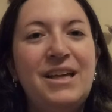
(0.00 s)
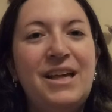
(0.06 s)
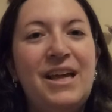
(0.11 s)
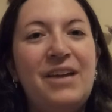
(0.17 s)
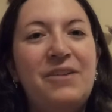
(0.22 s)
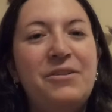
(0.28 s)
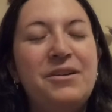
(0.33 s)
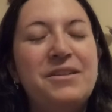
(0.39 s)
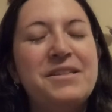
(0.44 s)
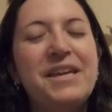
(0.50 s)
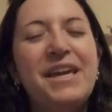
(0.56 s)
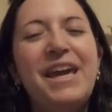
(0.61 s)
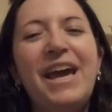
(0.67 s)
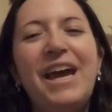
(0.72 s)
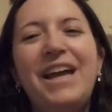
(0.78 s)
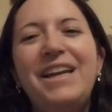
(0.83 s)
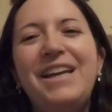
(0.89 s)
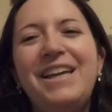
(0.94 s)
And
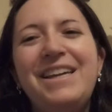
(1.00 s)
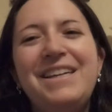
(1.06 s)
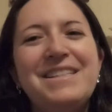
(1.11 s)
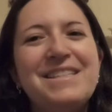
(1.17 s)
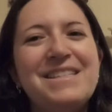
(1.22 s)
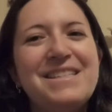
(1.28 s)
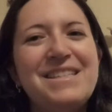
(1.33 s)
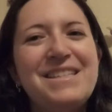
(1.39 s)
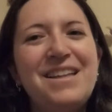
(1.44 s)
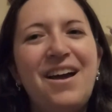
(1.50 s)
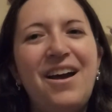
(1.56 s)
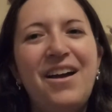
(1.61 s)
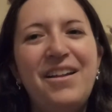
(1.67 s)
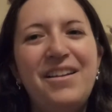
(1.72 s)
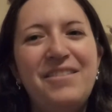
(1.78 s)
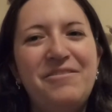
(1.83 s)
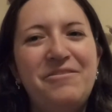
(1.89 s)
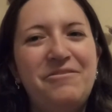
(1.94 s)
again, he's
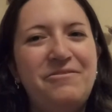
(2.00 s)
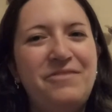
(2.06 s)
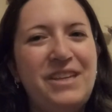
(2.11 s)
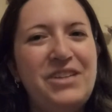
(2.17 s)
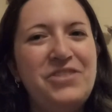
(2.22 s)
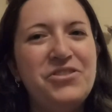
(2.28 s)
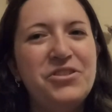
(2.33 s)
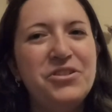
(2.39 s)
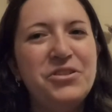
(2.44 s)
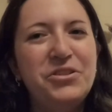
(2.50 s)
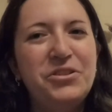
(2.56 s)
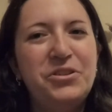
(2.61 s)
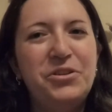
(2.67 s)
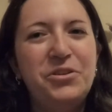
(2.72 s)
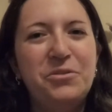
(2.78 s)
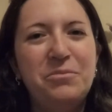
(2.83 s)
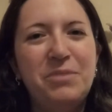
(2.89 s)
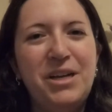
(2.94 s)
not featured
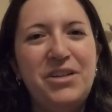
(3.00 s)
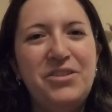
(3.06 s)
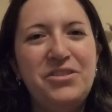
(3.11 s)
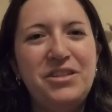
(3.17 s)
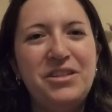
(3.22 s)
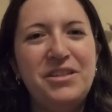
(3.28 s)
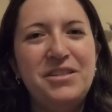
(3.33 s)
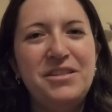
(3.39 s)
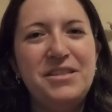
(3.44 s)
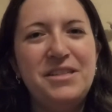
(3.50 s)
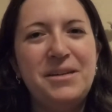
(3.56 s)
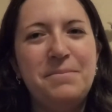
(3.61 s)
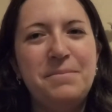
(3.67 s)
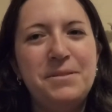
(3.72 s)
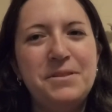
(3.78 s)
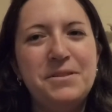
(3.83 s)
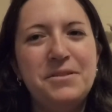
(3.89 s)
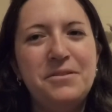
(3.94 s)
too much in this
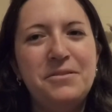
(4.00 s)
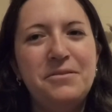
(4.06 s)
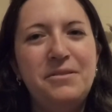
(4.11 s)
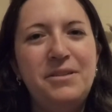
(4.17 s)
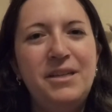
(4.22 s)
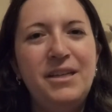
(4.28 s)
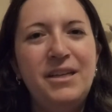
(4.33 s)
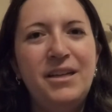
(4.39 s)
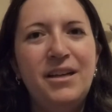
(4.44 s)
episode.